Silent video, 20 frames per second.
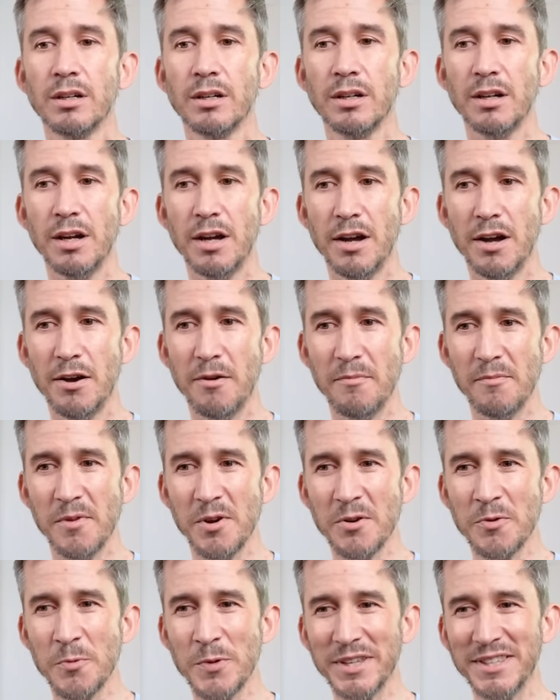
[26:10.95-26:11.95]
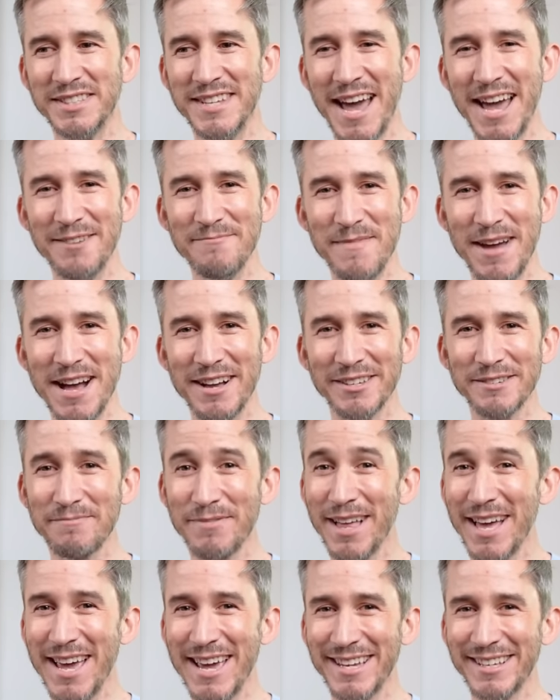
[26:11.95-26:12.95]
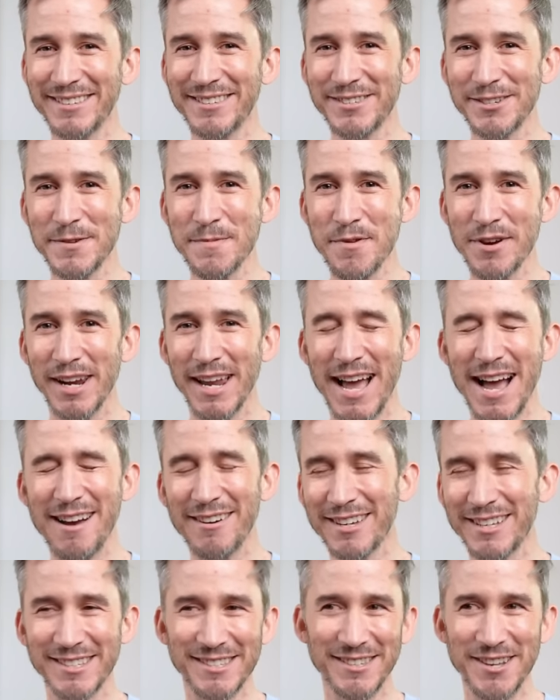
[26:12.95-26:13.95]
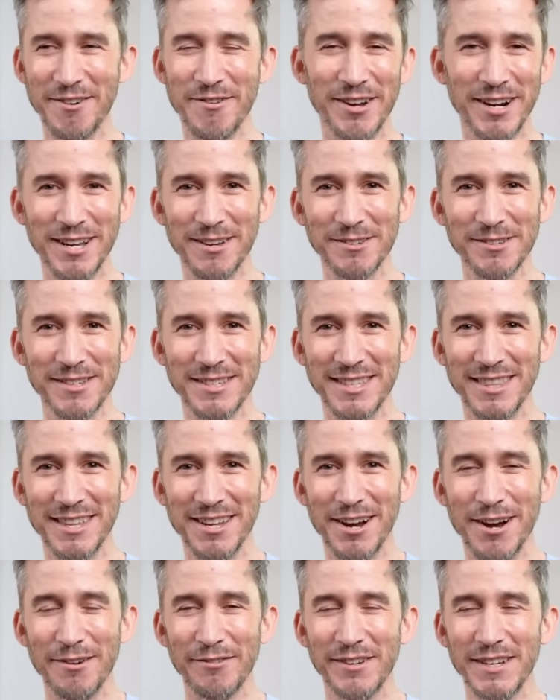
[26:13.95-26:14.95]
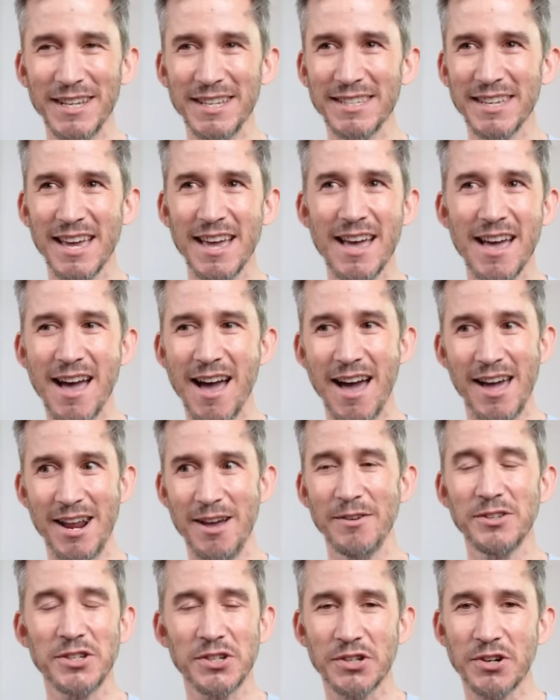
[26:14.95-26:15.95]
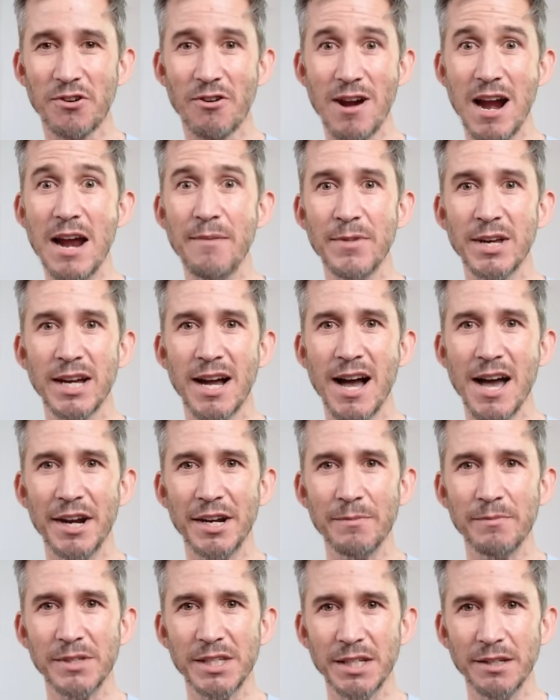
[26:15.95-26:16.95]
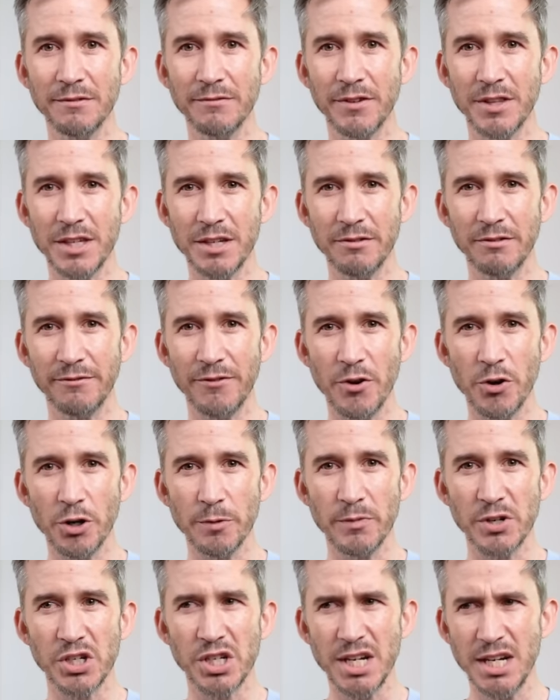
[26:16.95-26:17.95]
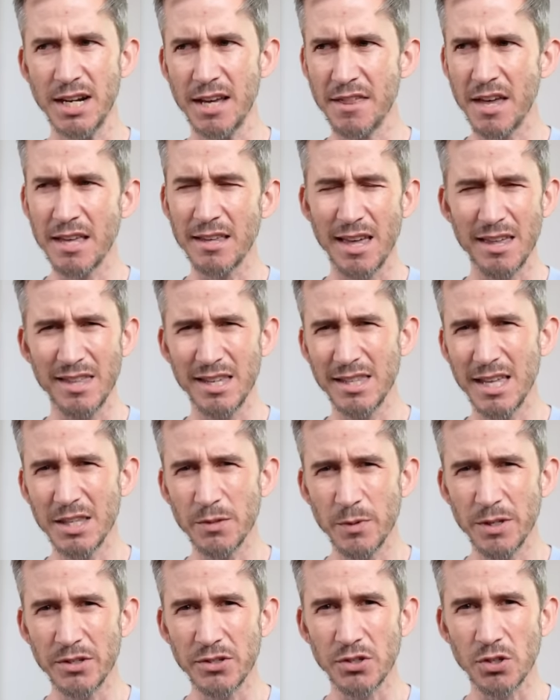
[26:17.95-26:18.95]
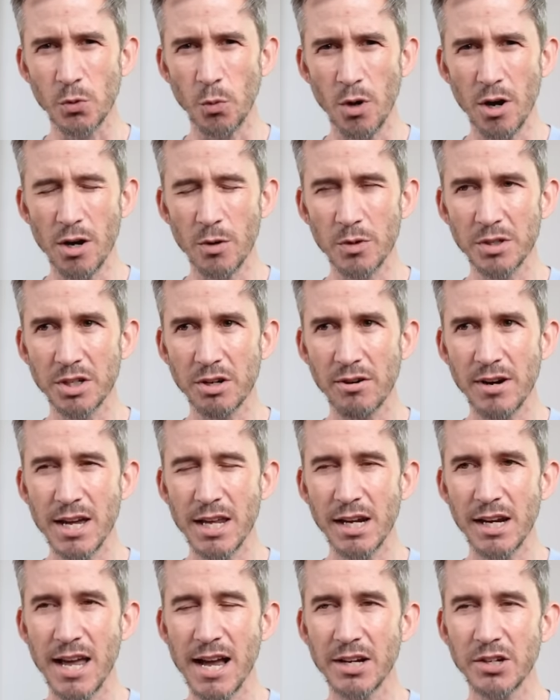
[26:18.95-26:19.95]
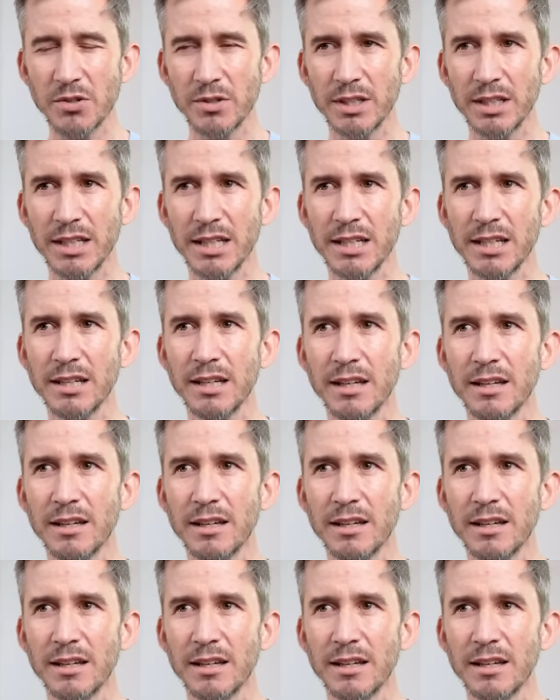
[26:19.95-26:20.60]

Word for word: um, with Deadmau five playing super loud because no one else was in the office, and I was just cramming items in for the Infernal Machine. I, that, I think that's when Squirt was created, actually.